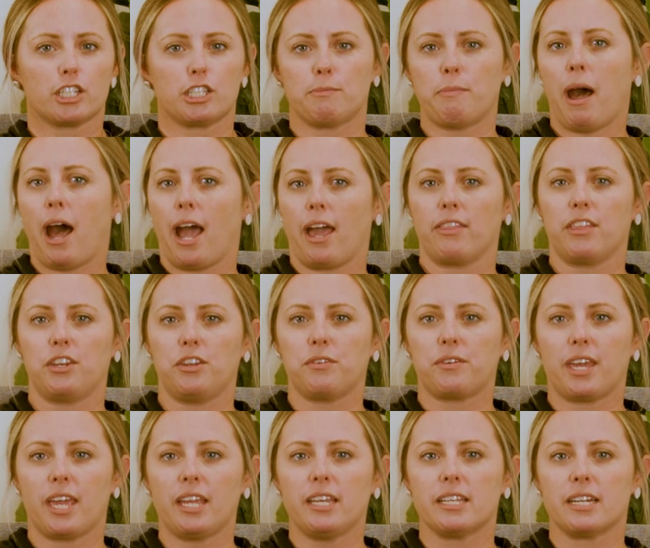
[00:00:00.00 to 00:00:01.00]
spot in the new
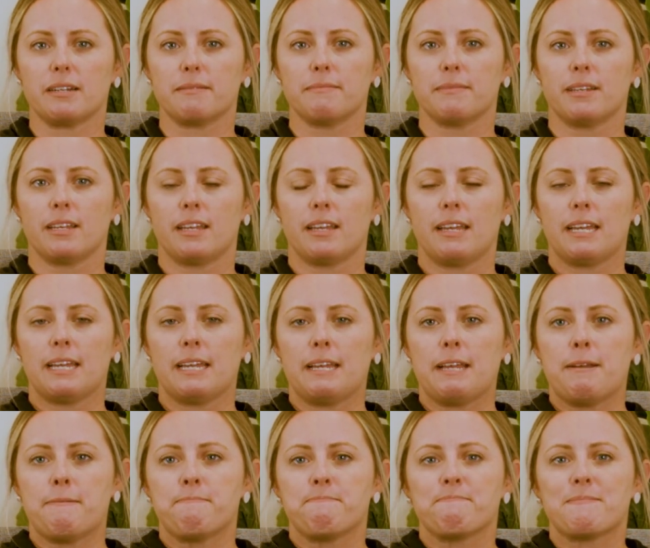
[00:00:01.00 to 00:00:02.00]
kingdom.
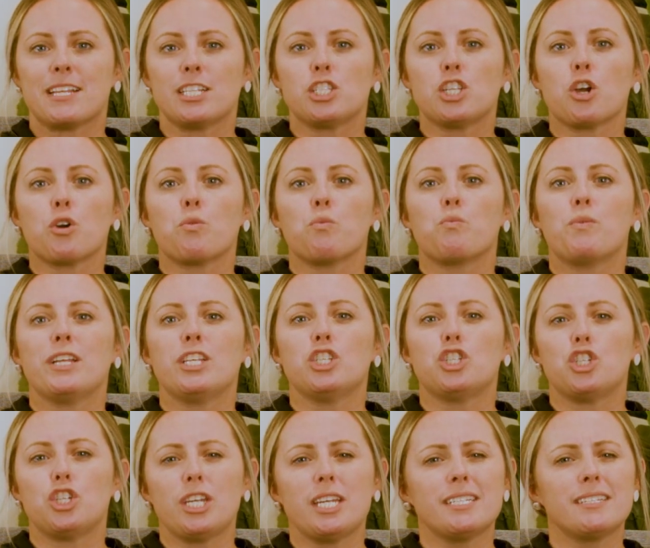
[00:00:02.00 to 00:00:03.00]
And so when
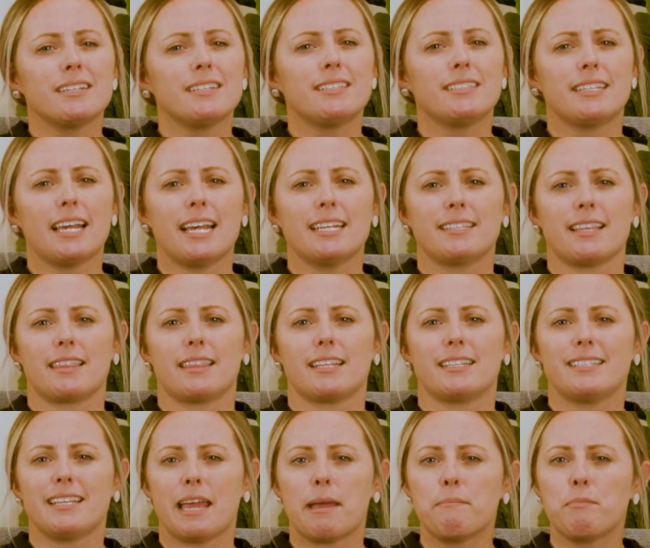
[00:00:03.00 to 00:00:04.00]
Jesus says that the
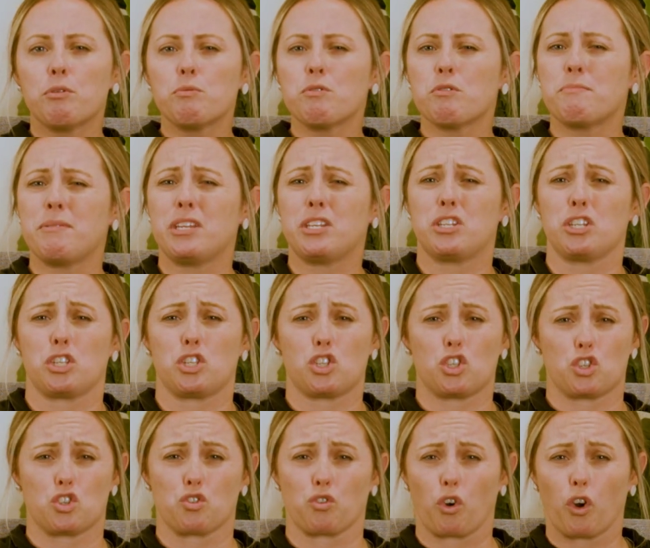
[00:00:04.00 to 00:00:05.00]
temple will be
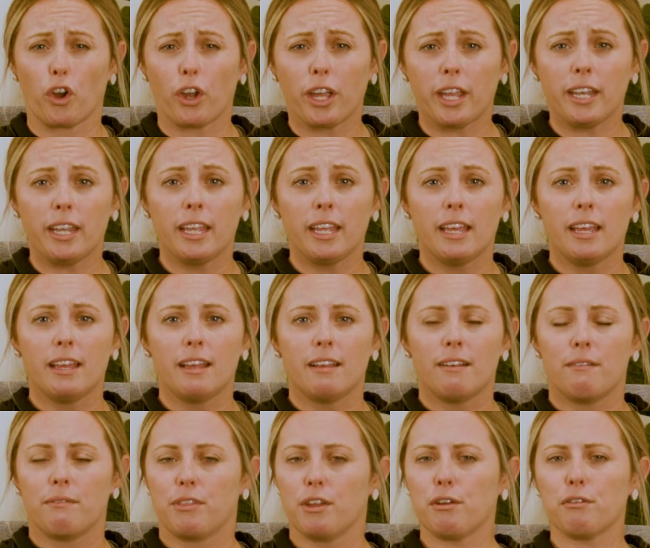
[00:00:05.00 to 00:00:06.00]
destroyed,
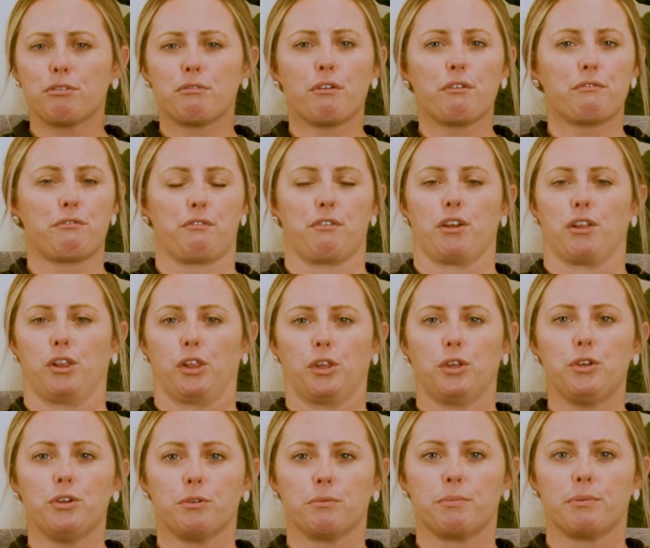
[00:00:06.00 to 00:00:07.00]
they're thrown for a
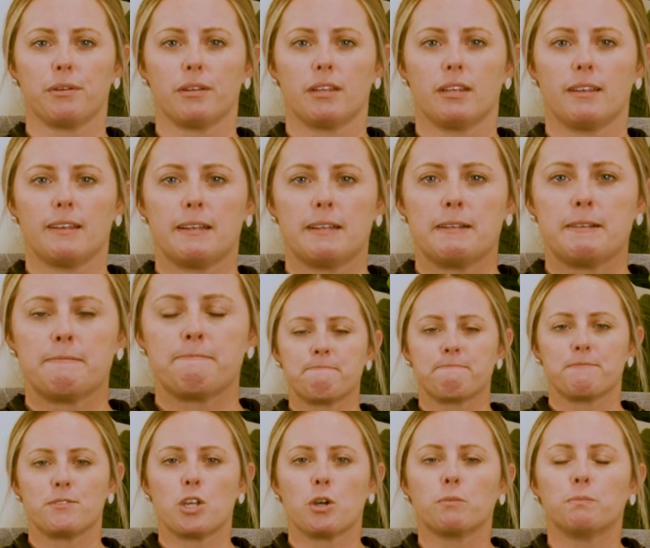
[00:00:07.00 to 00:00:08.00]
loop.
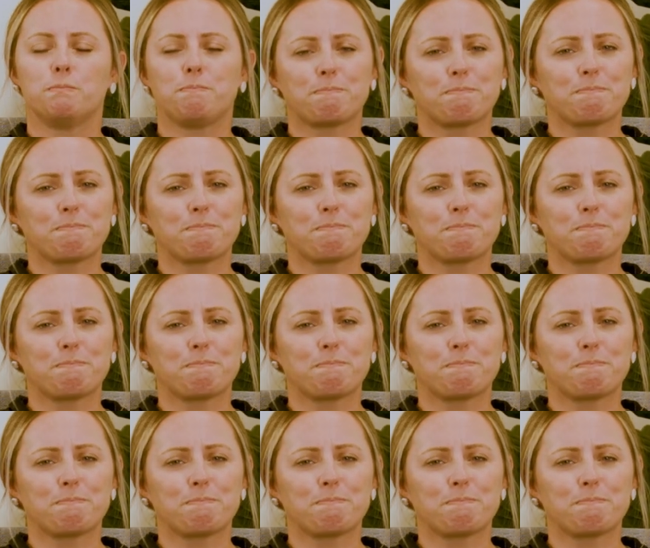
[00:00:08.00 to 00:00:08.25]
So